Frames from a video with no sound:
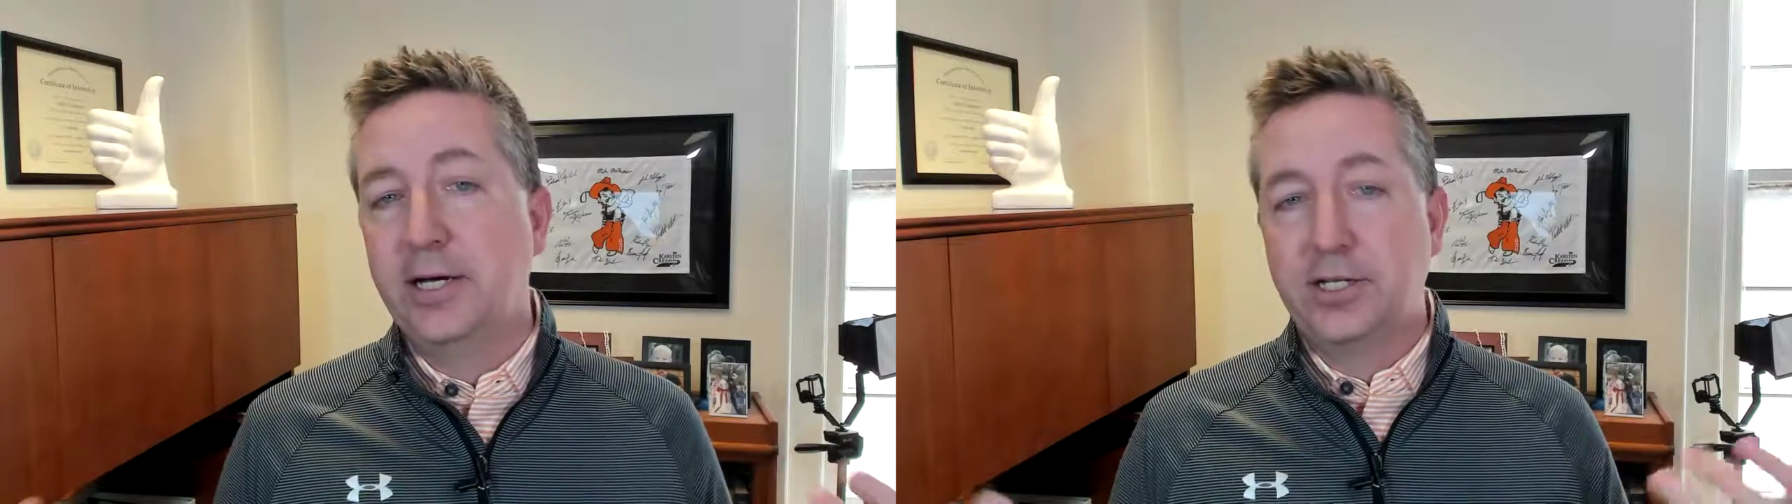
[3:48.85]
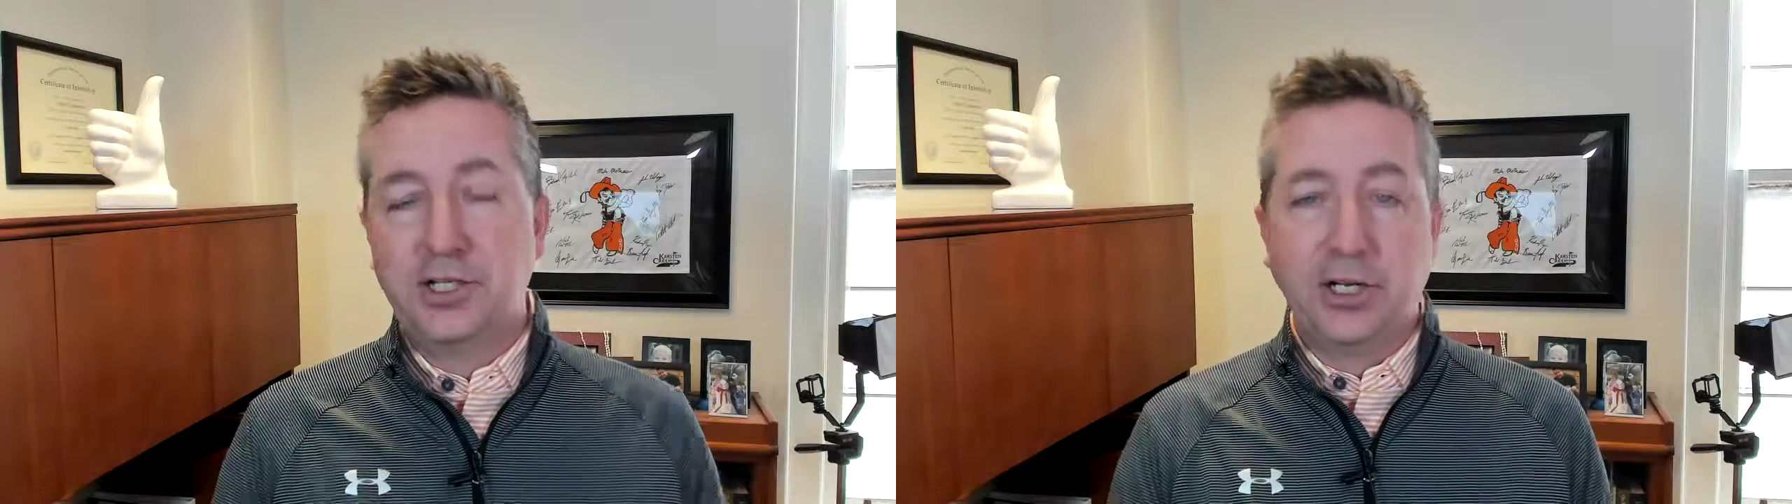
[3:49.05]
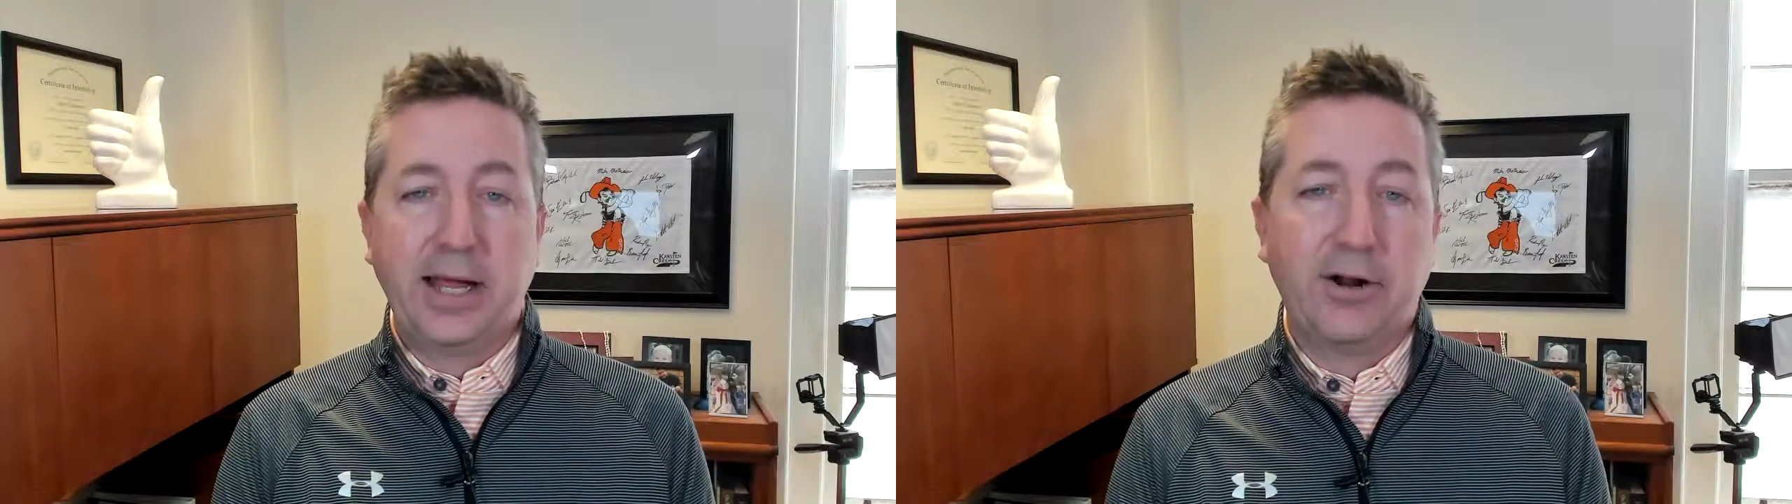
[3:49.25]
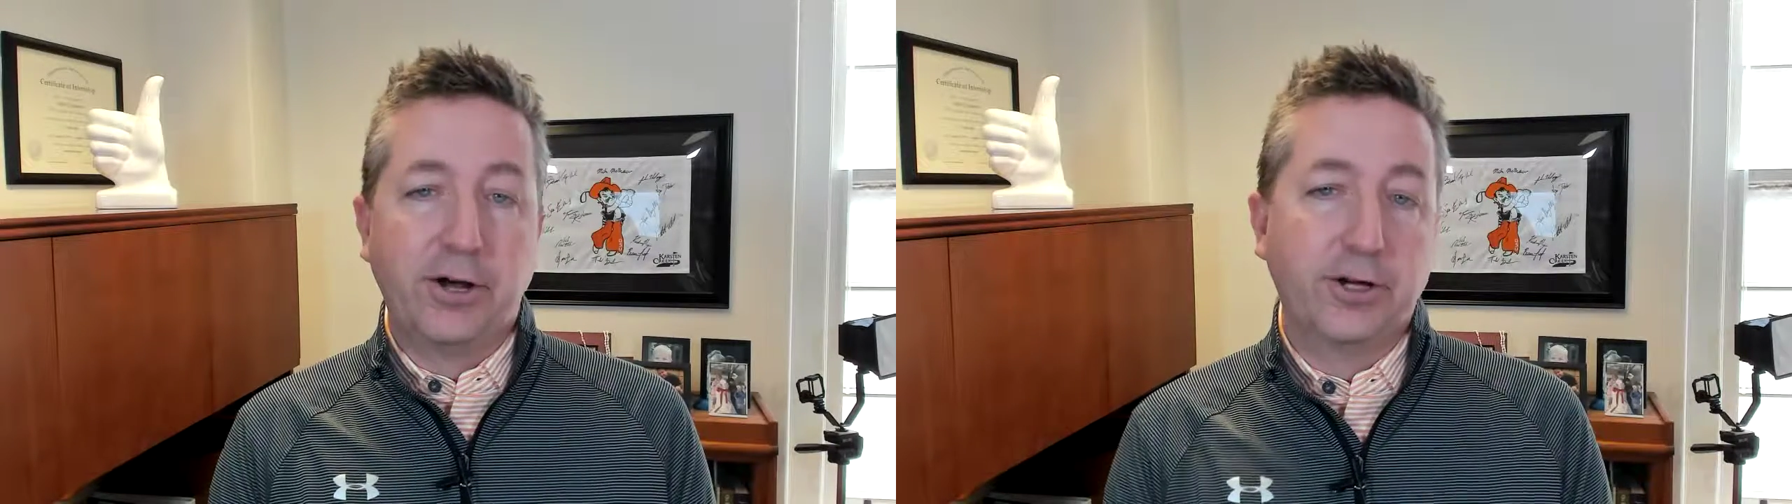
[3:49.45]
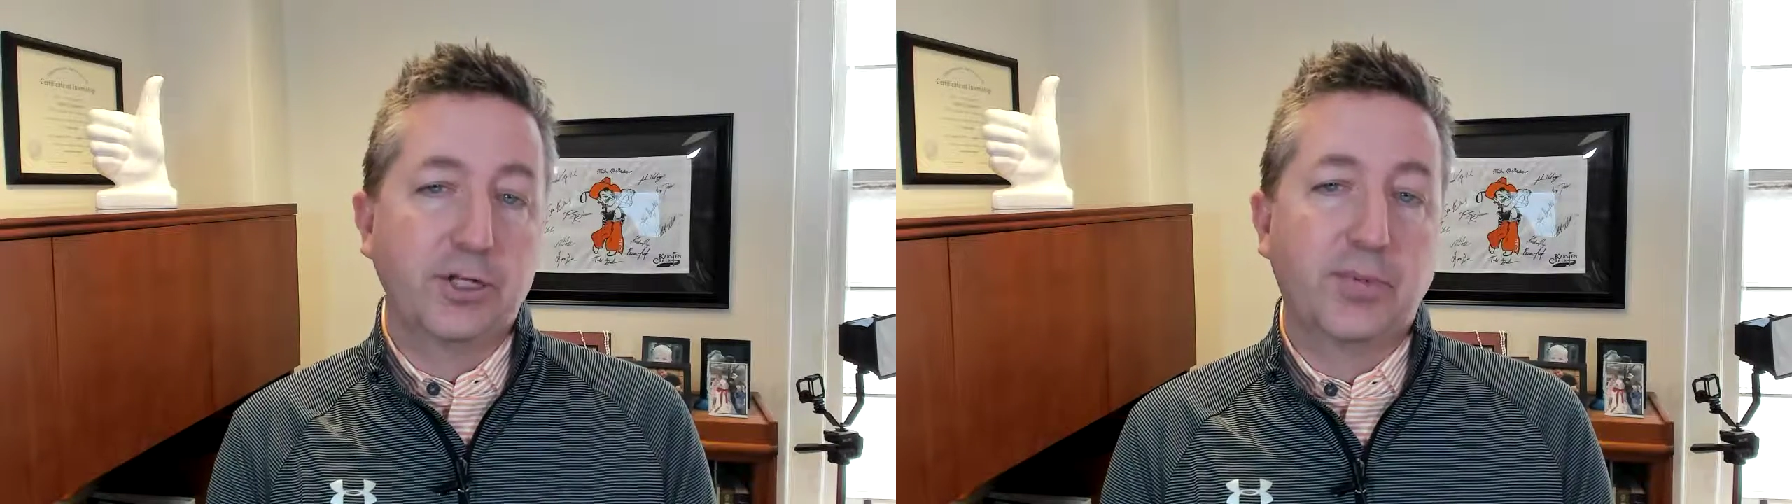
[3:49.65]
chill out
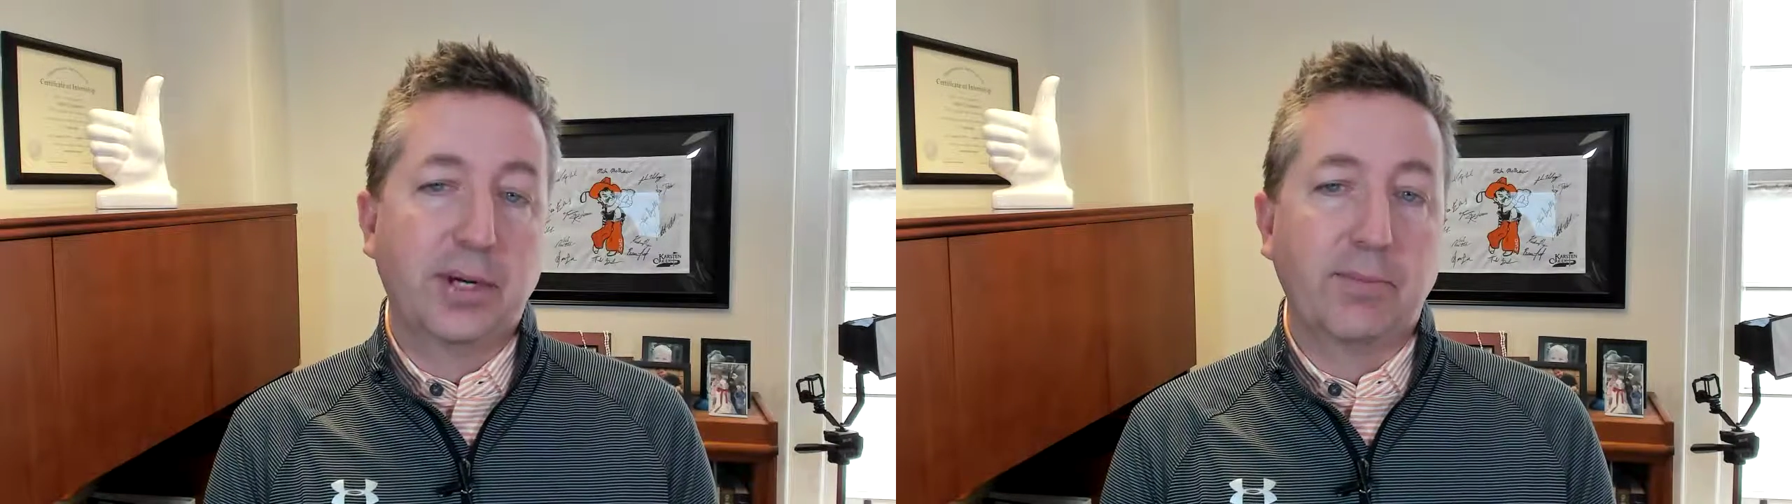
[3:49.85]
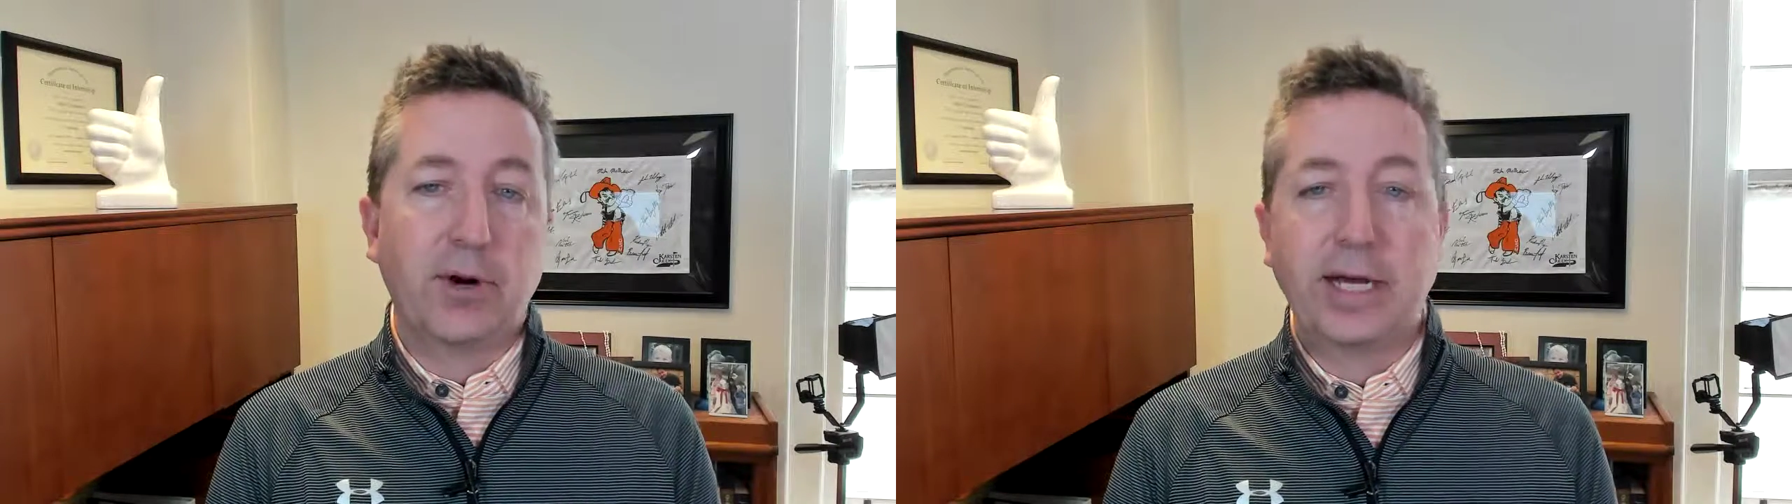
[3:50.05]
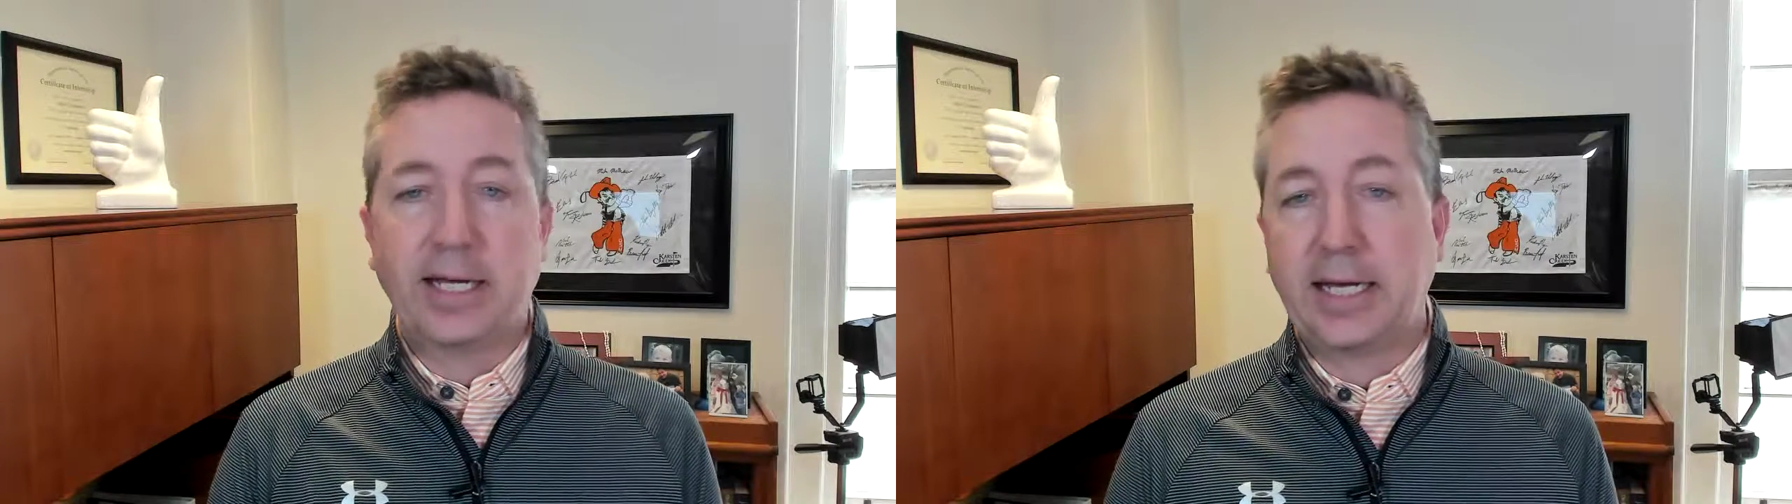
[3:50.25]
on your spring break,